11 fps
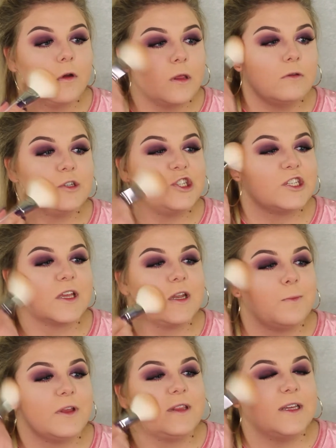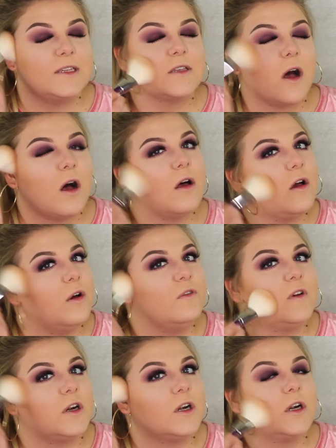really we're just gonna put this all
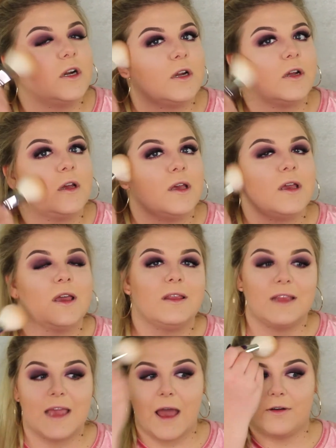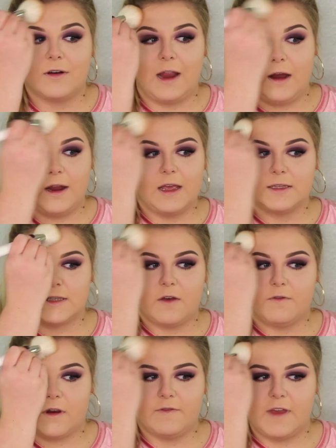over the outer areas
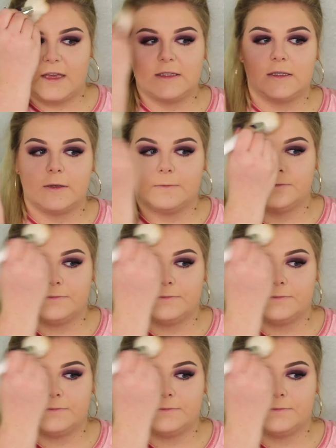of our face.